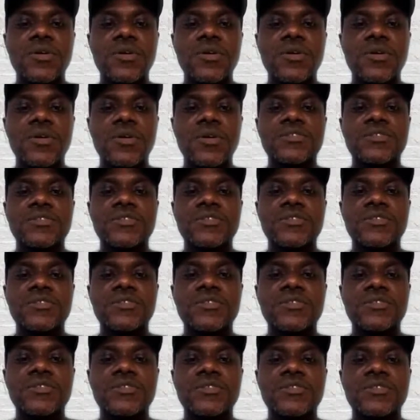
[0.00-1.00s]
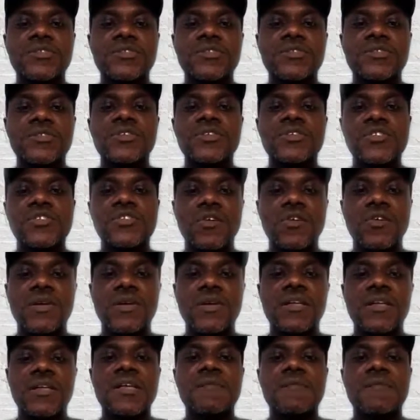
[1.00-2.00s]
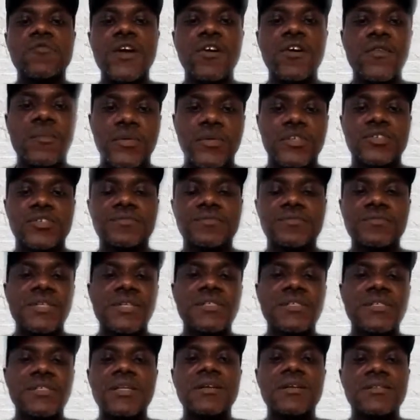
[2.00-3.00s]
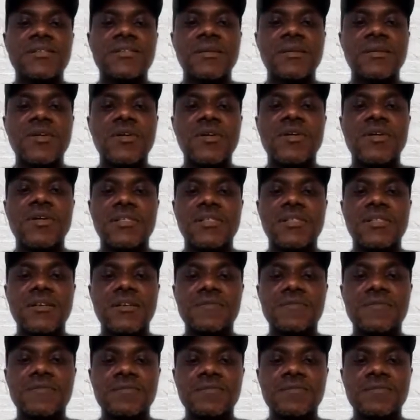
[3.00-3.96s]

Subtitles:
you discover that their way of operation is actually not democratic.